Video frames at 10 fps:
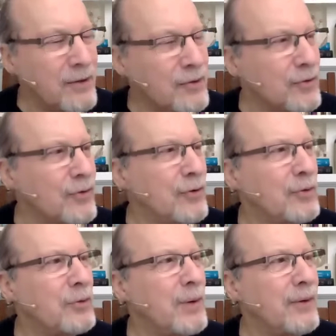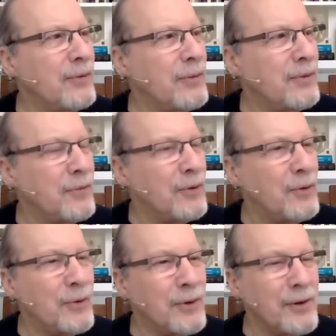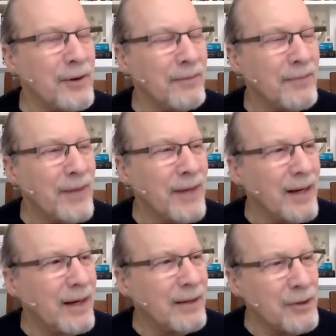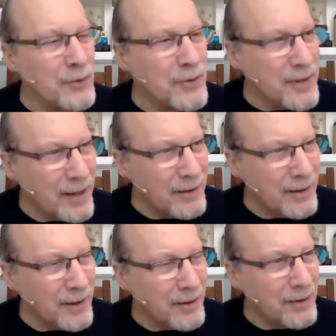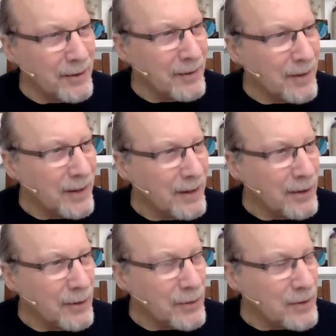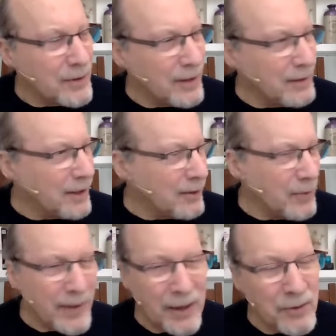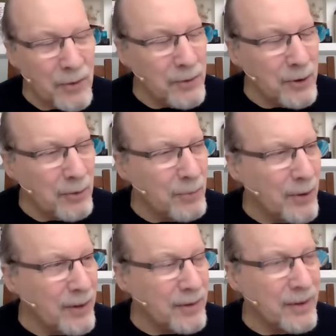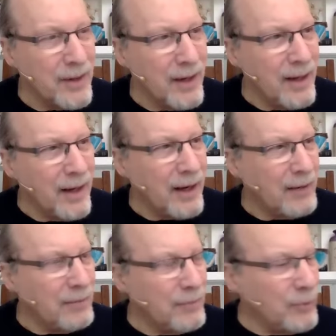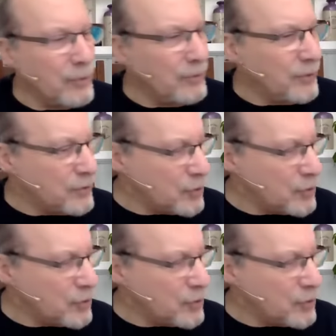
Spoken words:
inch or two away from the floor, and then you stay there. You stay there without holding your breath, and move your